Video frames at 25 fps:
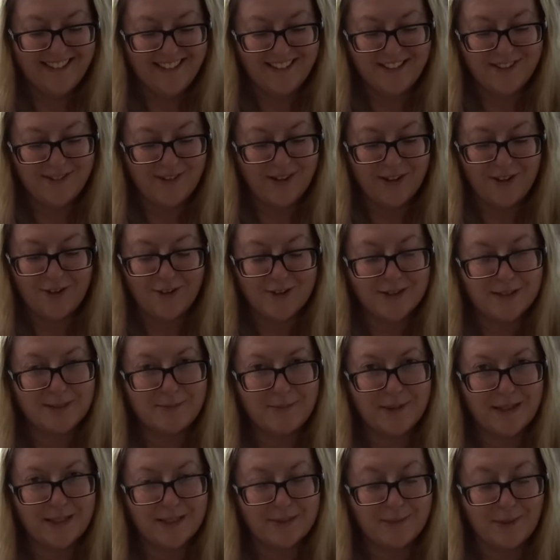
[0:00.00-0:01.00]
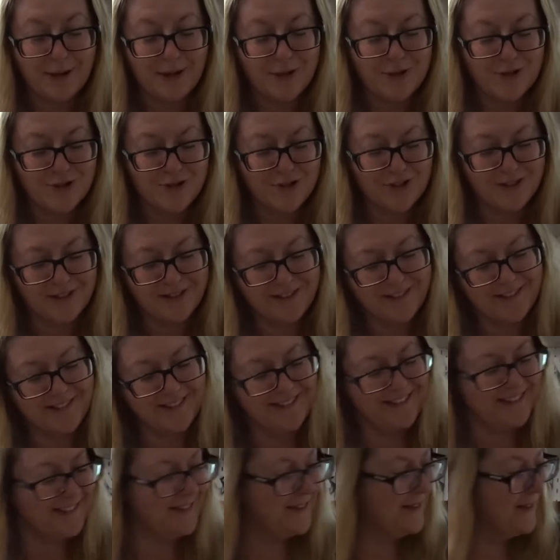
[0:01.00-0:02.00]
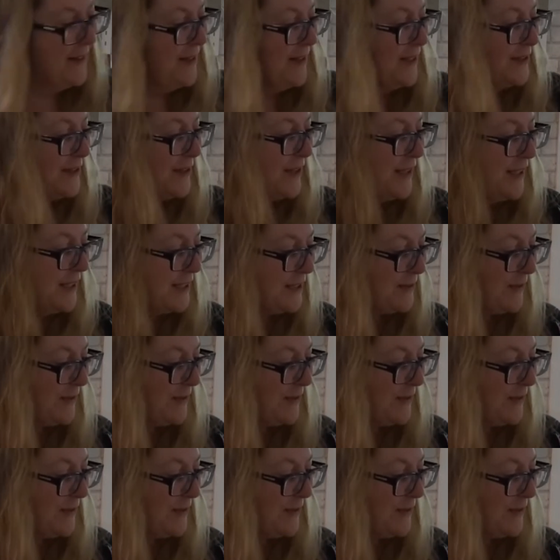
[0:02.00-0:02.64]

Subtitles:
No, I can't speak Spanish. So this